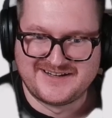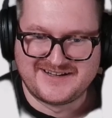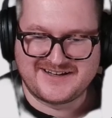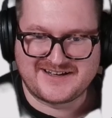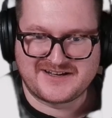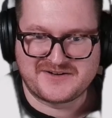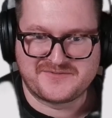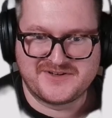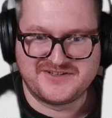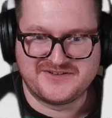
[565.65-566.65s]

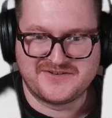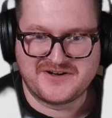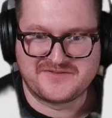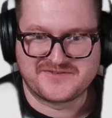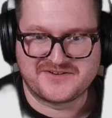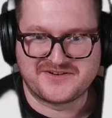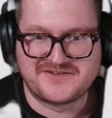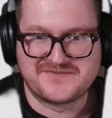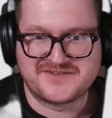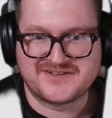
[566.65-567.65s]
when you hover
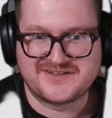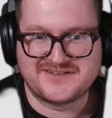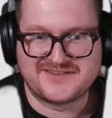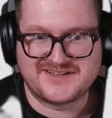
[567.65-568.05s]
over